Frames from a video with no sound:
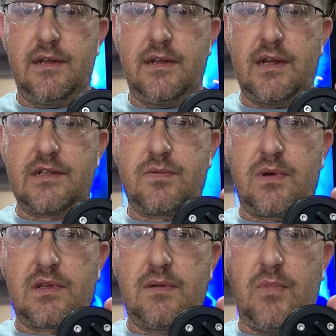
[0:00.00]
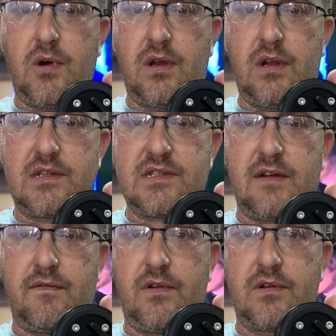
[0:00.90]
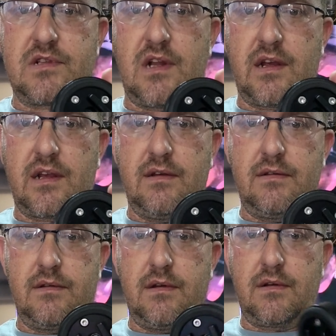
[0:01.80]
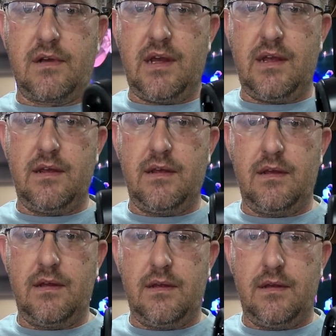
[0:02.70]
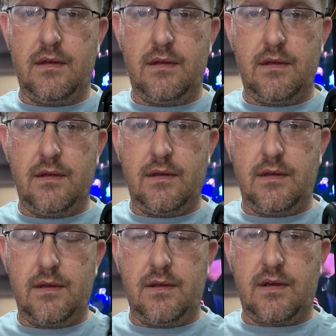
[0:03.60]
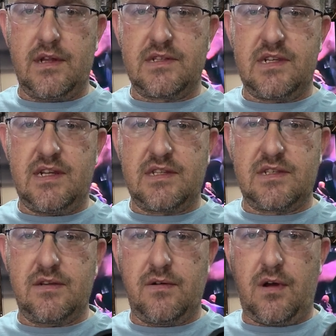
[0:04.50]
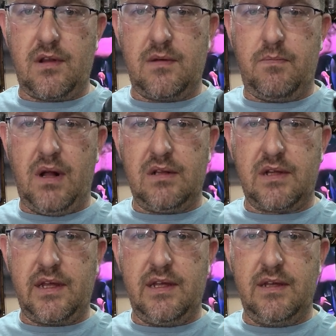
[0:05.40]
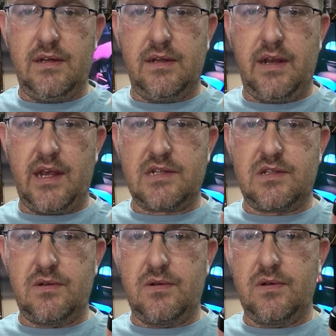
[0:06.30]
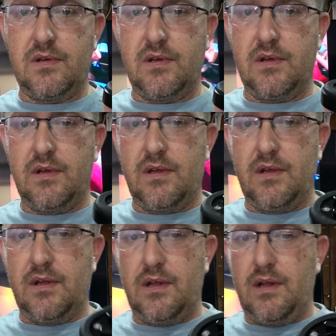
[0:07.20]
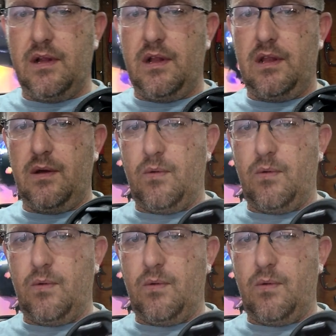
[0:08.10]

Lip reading: That's what the module itself looks like. Okay, you can see it's rather bulky next to the